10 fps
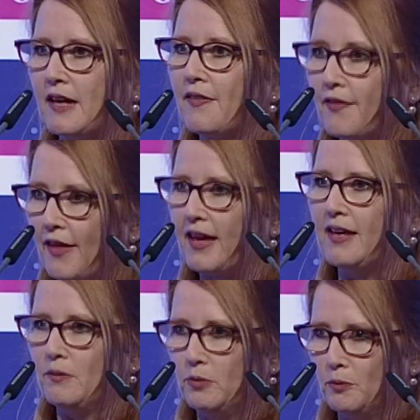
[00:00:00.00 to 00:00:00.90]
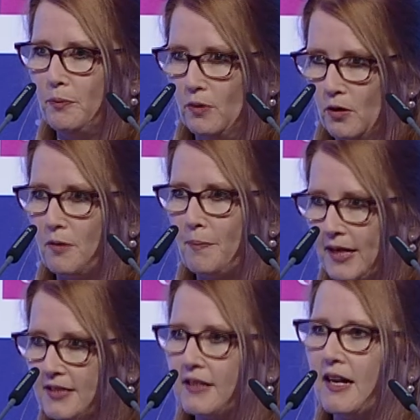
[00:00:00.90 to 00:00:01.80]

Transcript: and they will look better,